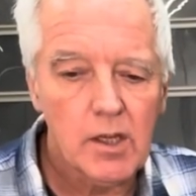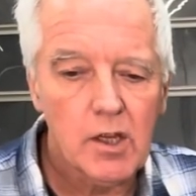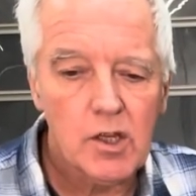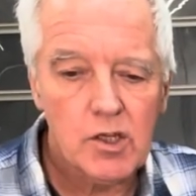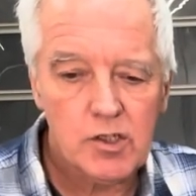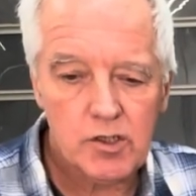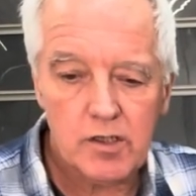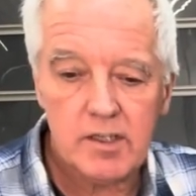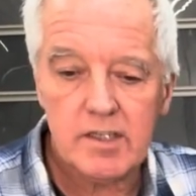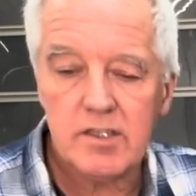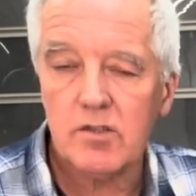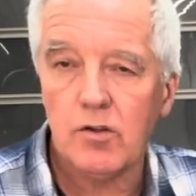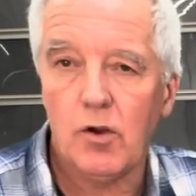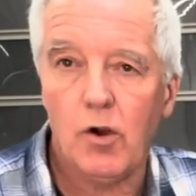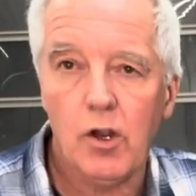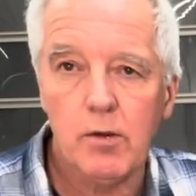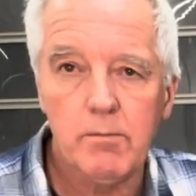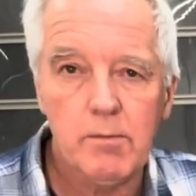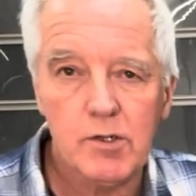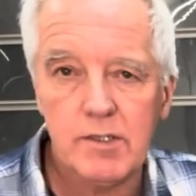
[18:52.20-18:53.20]
So it's
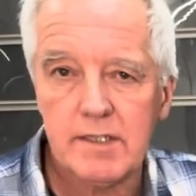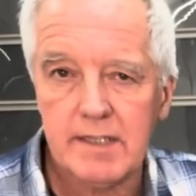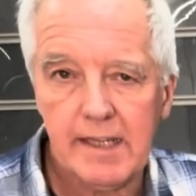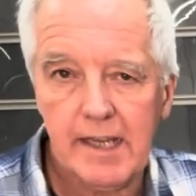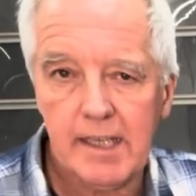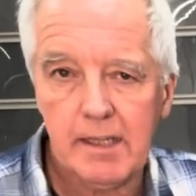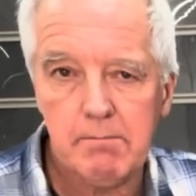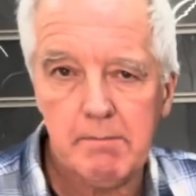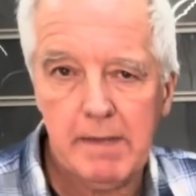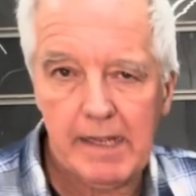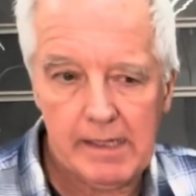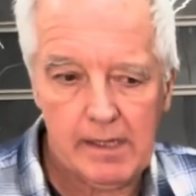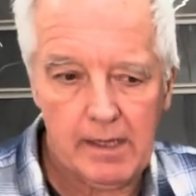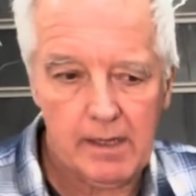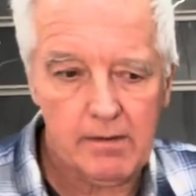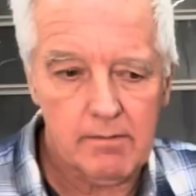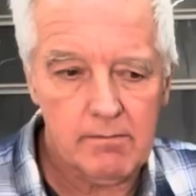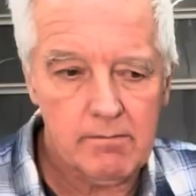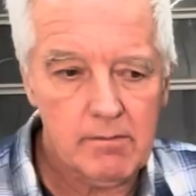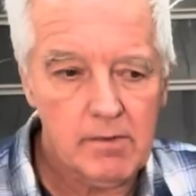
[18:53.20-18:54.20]
almost like metal.
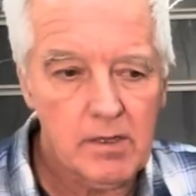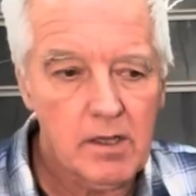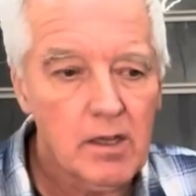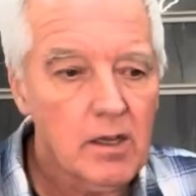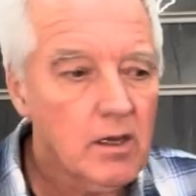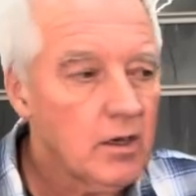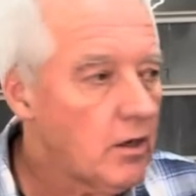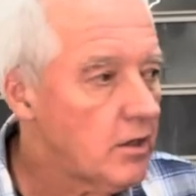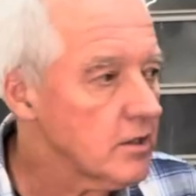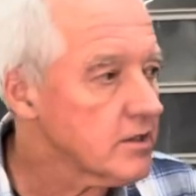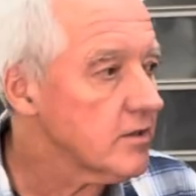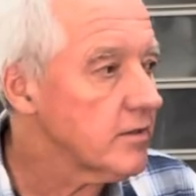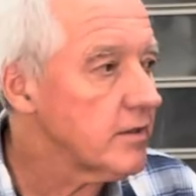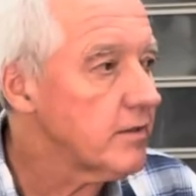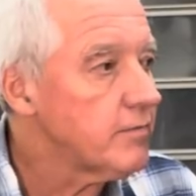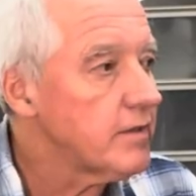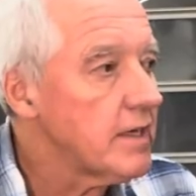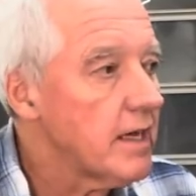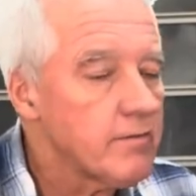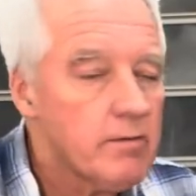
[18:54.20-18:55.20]
Also, if
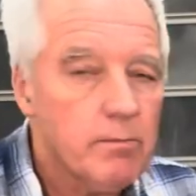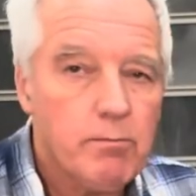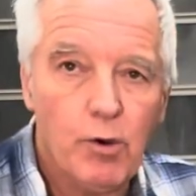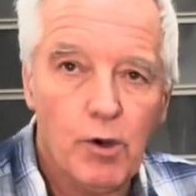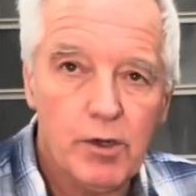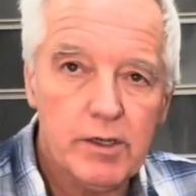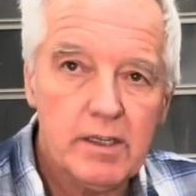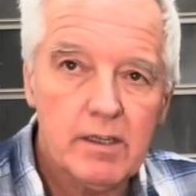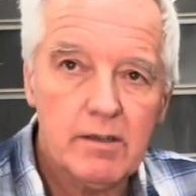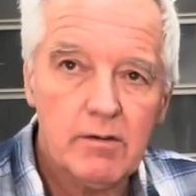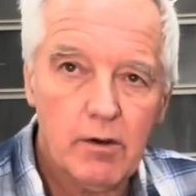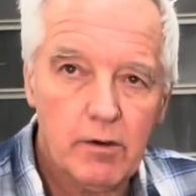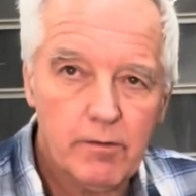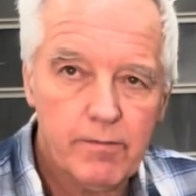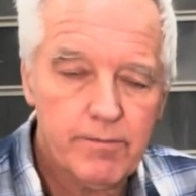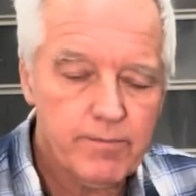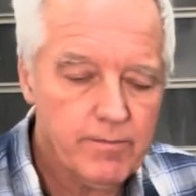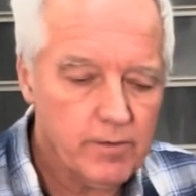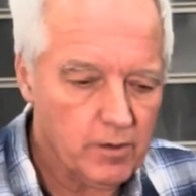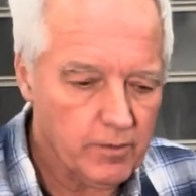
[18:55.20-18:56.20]
you have a body
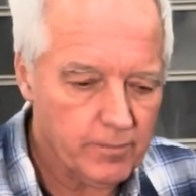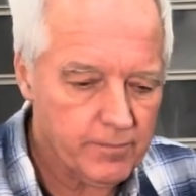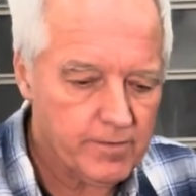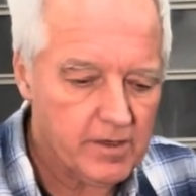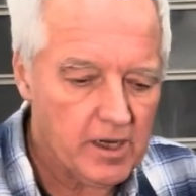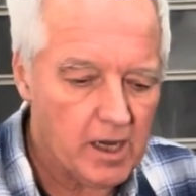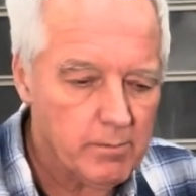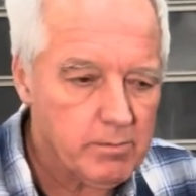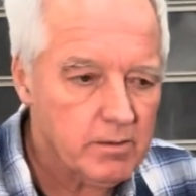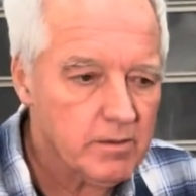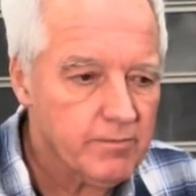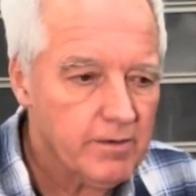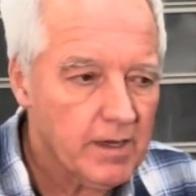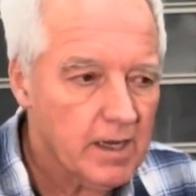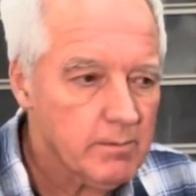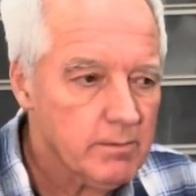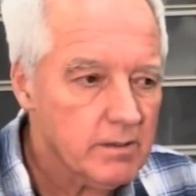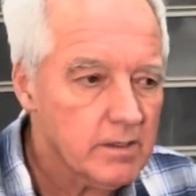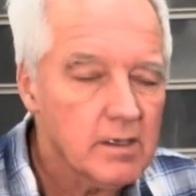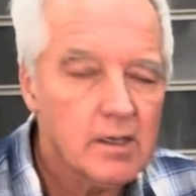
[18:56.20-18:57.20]
of carbon
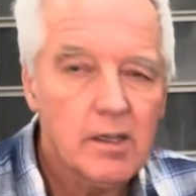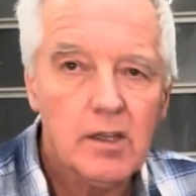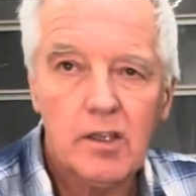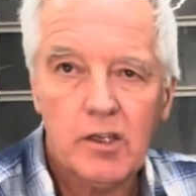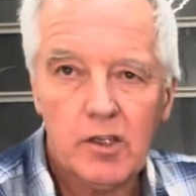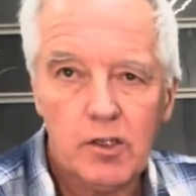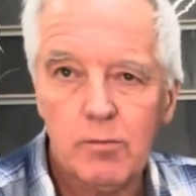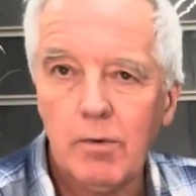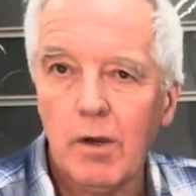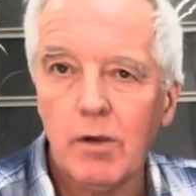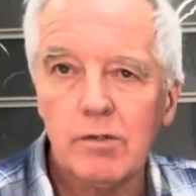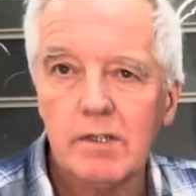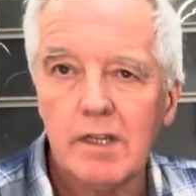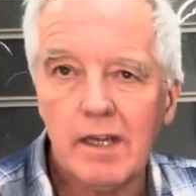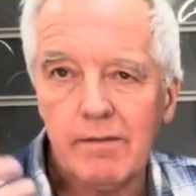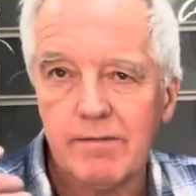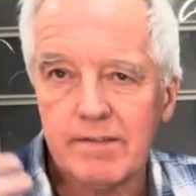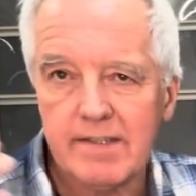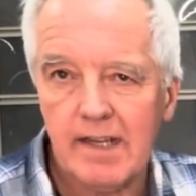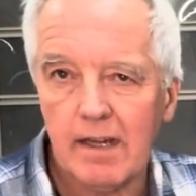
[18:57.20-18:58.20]
fiber, you won't
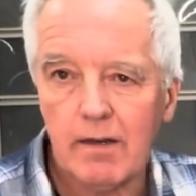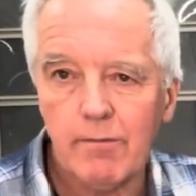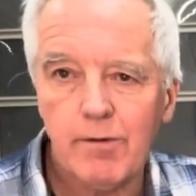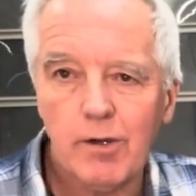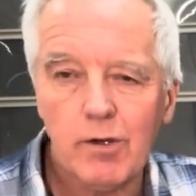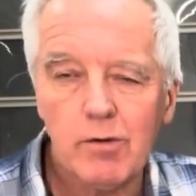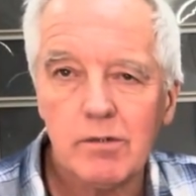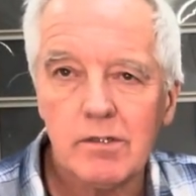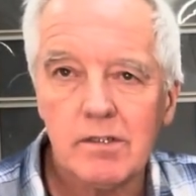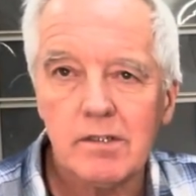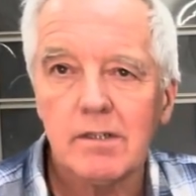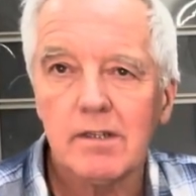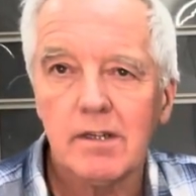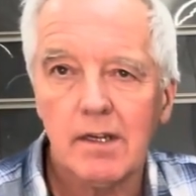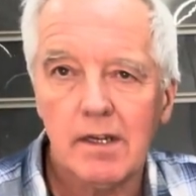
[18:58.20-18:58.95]
have cell phone